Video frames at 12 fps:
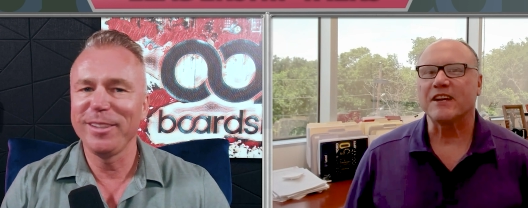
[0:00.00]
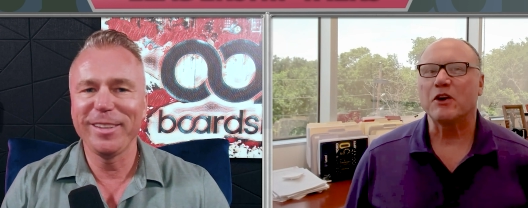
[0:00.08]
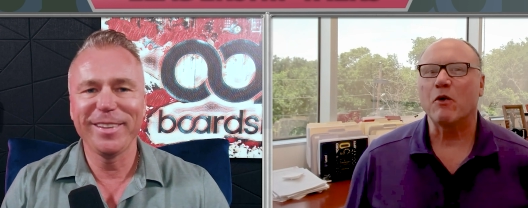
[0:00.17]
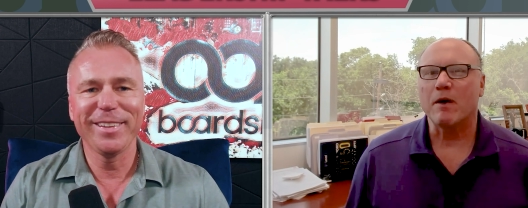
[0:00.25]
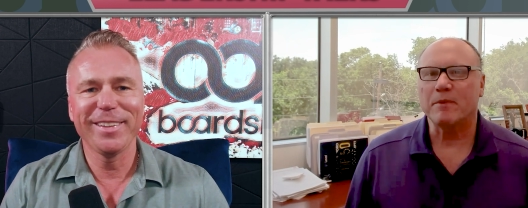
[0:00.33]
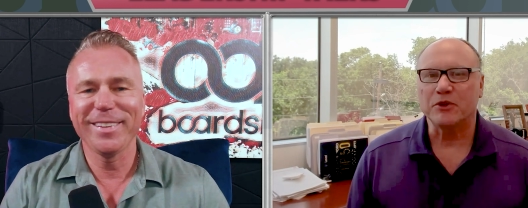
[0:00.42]
Speaker 1: I
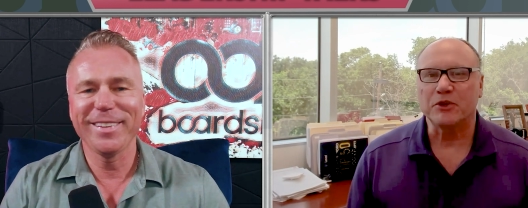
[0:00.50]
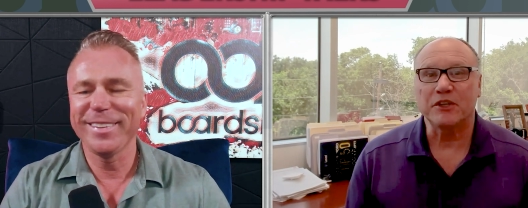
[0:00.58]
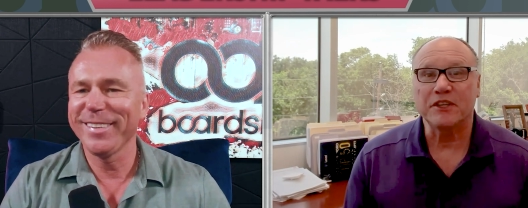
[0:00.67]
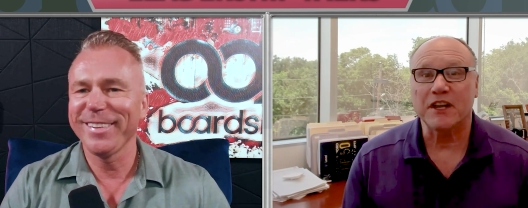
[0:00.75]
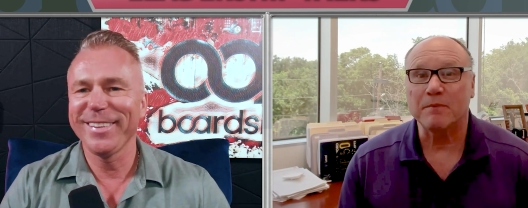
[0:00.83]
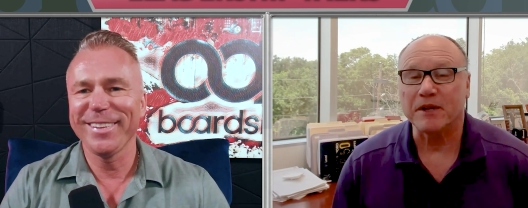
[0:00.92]
know I'm in good
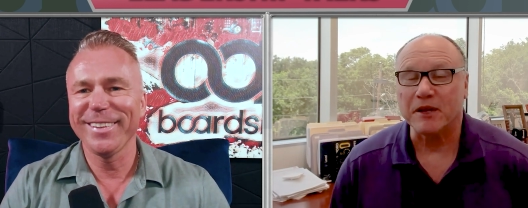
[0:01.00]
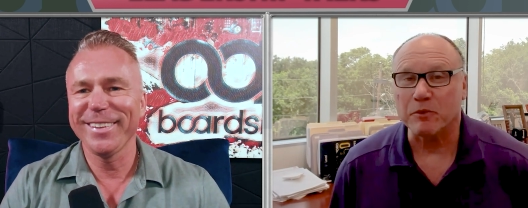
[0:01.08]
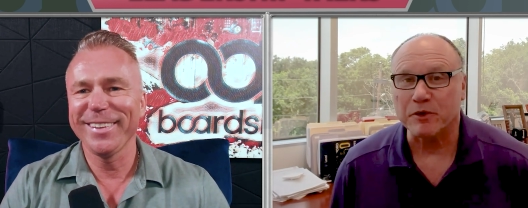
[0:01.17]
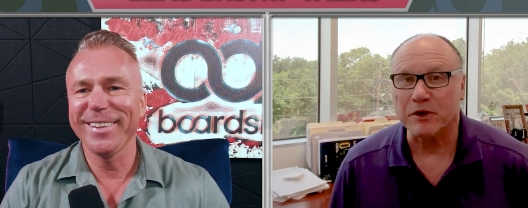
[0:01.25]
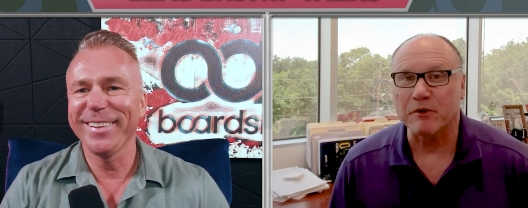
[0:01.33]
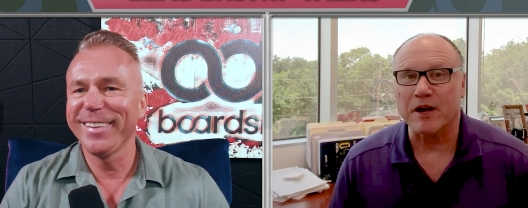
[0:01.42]
company
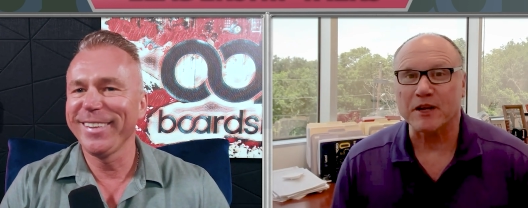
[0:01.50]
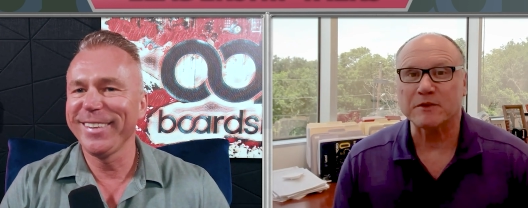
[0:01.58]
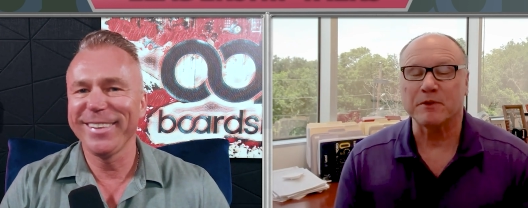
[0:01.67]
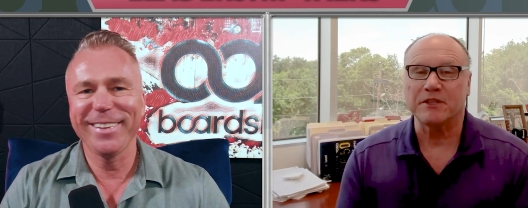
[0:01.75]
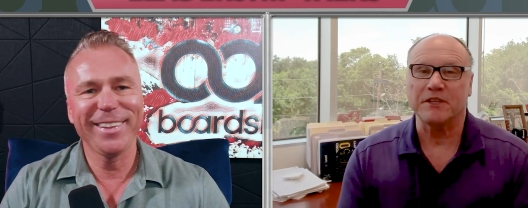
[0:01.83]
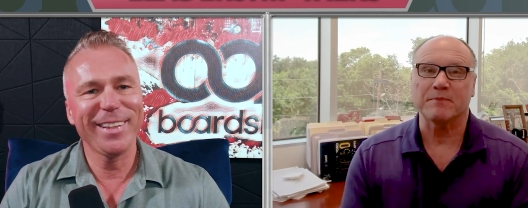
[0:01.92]
with your
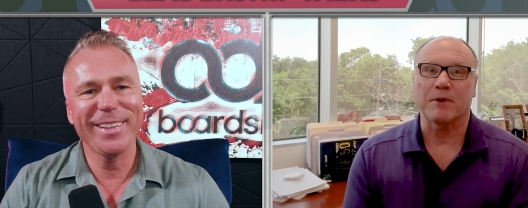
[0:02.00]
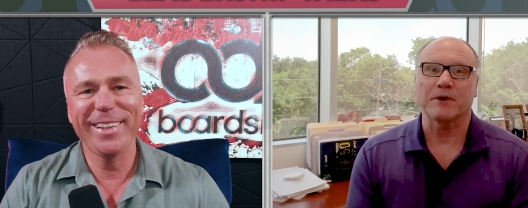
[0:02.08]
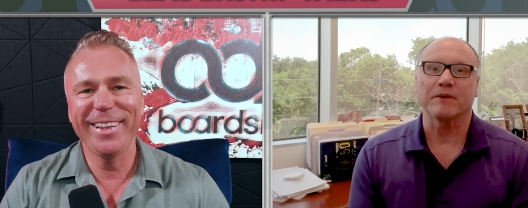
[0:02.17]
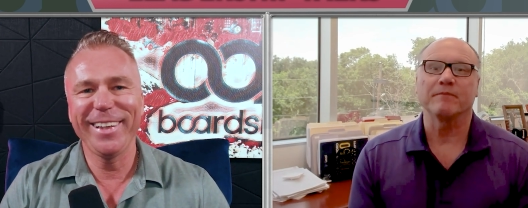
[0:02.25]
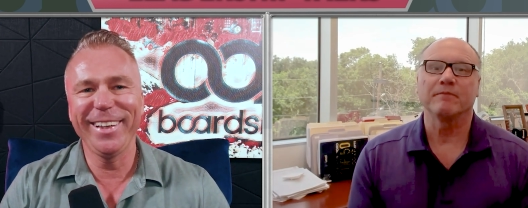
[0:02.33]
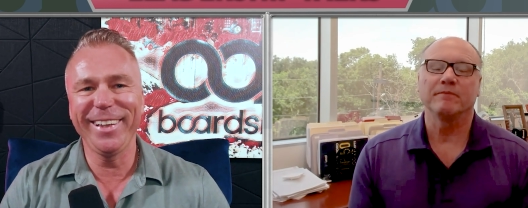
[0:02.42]
expertise,
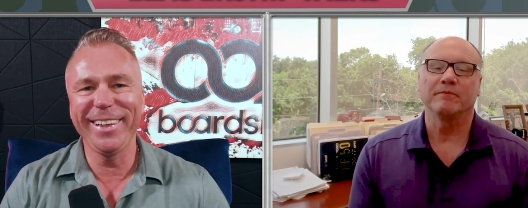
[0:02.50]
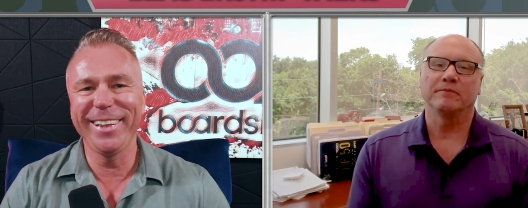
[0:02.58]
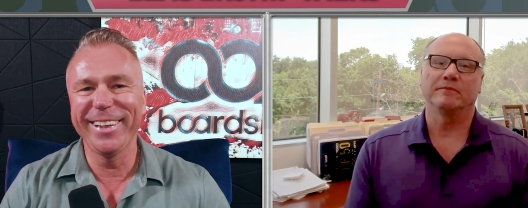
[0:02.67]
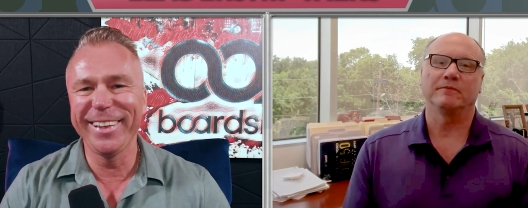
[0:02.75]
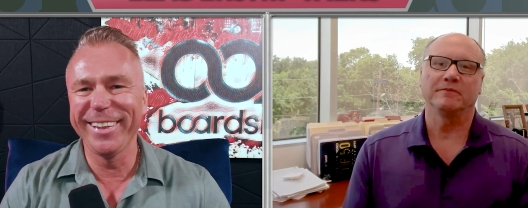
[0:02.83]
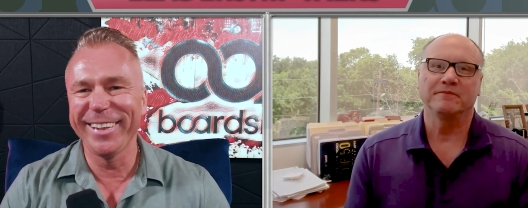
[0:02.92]
Martin.
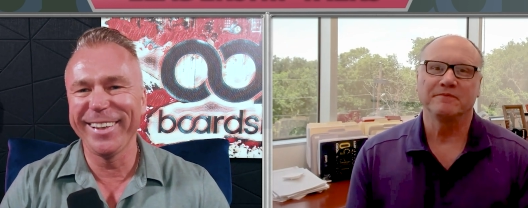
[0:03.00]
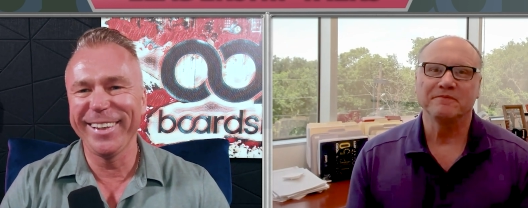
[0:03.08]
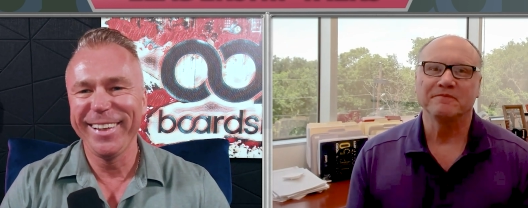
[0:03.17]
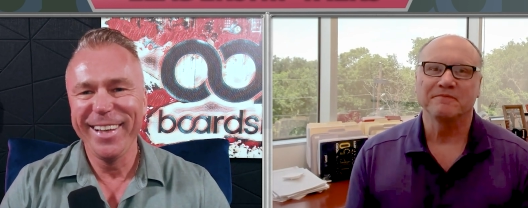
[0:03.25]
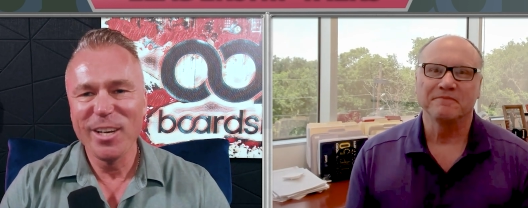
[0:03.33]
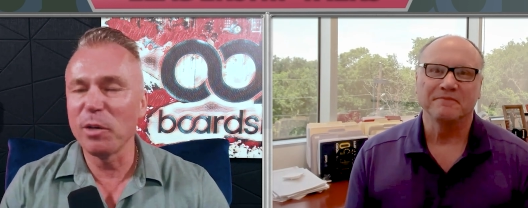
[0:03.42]

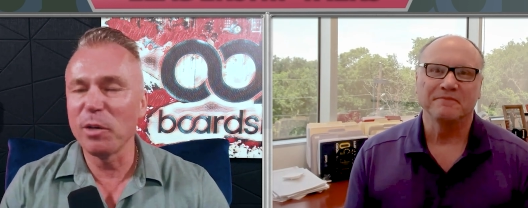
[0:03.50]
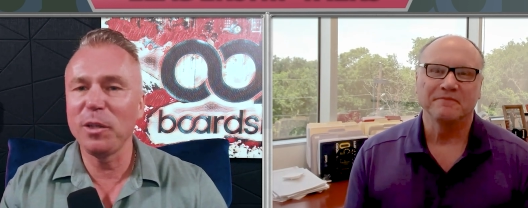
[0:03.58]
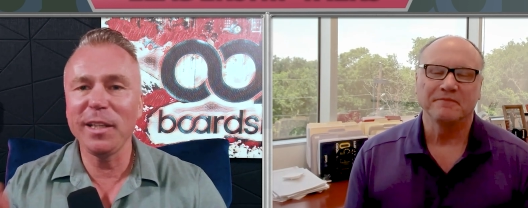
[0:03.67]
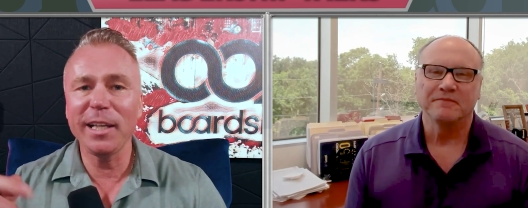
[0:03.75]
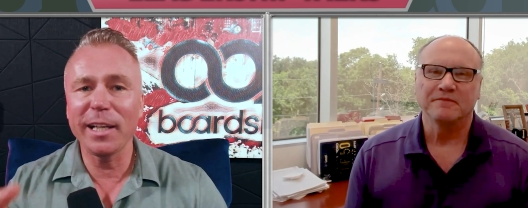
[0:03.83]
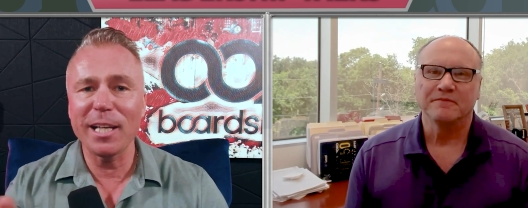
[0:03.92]
Speaker 2: Well, if you
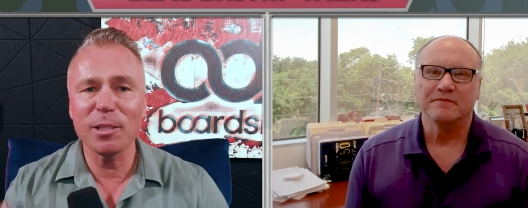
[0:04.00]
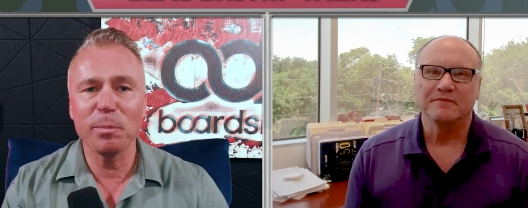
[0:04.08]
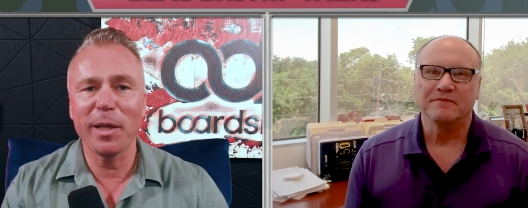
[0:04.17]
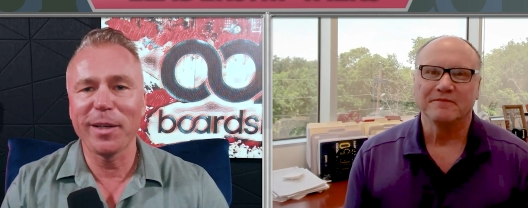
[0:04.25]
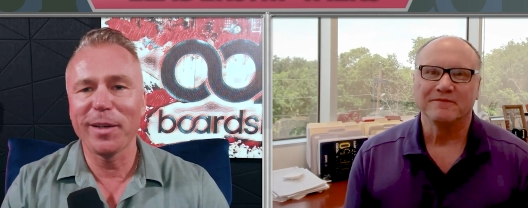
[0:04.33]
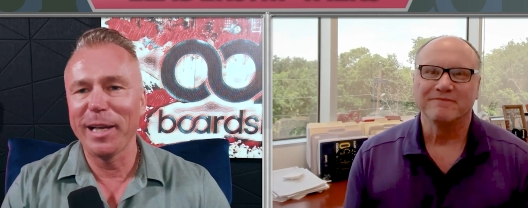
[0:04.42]
need a guest
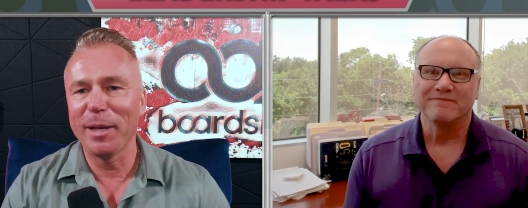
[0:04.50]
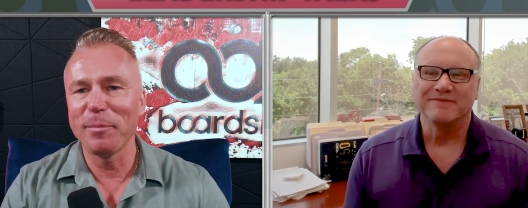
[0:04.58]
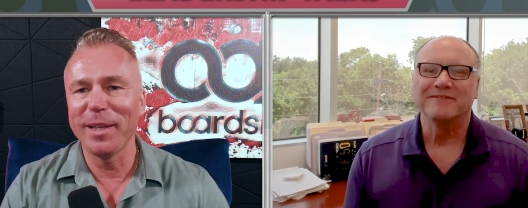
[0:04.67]
speaker, let me